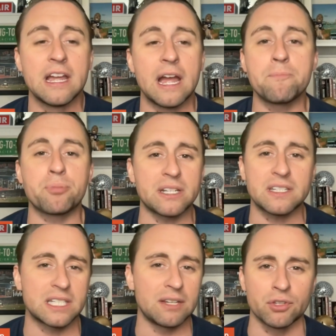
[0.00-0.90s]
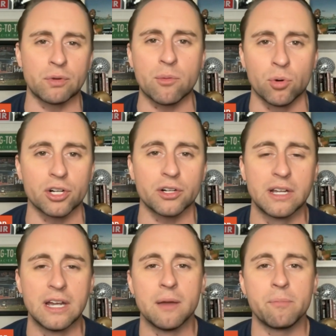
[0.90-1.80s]
Impressed isn't even the right word,
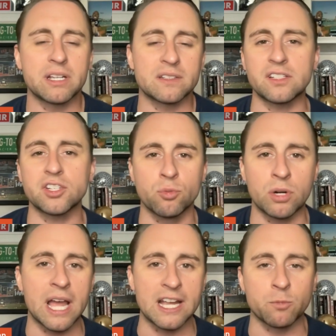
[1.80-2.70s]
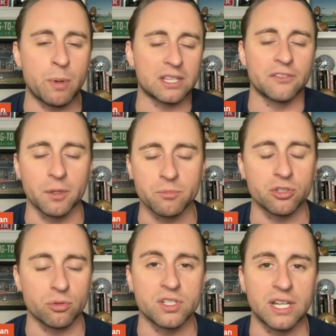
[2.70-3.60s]
because this is what I expected from
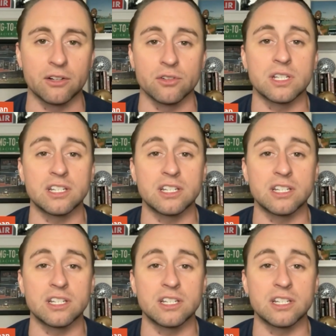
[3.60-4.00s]
Shedeur Sanders.